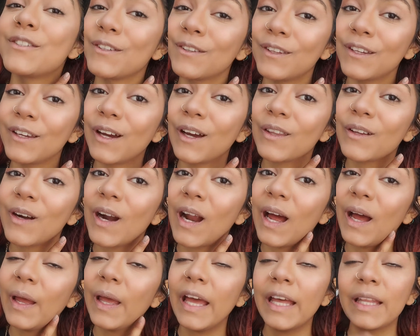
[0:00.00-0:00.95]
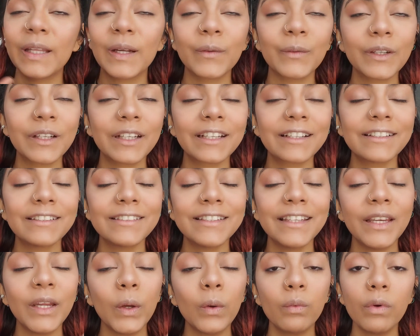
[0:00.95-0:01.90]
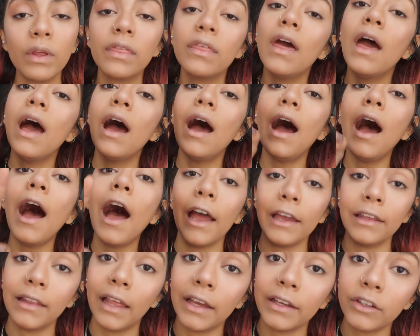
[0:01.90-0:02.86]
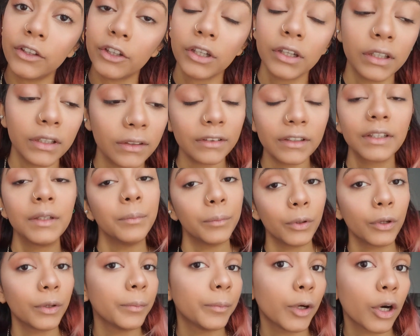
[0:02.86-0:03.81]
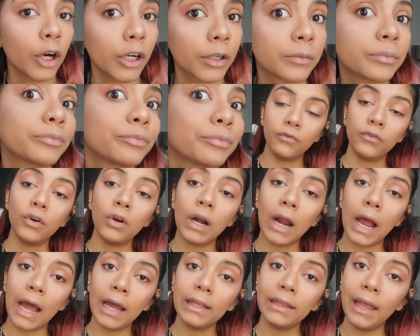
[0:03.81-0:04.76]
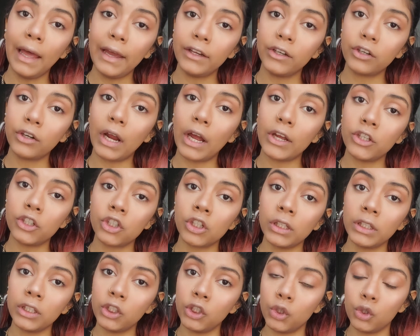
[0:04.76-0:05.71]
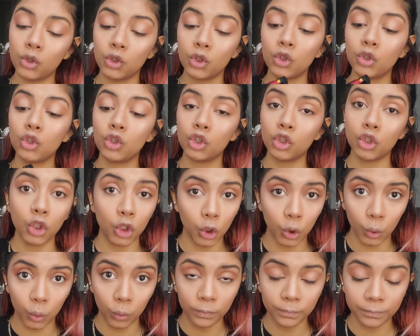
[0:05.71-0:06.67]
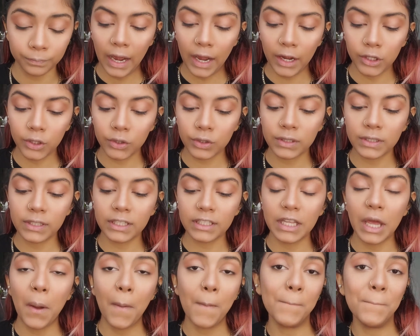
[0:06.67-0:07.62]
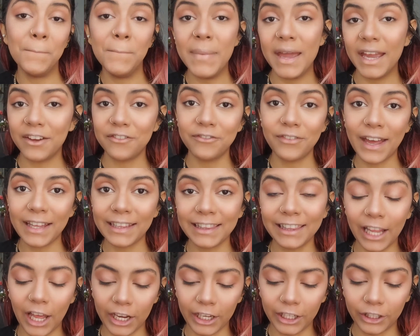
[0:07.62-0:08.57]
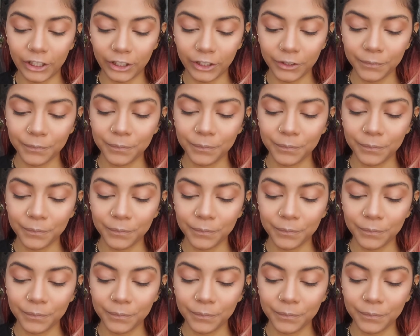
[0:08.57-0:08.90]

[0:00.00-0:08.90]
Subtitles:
the other eye, and then we're gonna continue with eyeliner, an important part. For eyeliner, I usually use two. I use this big fat liner.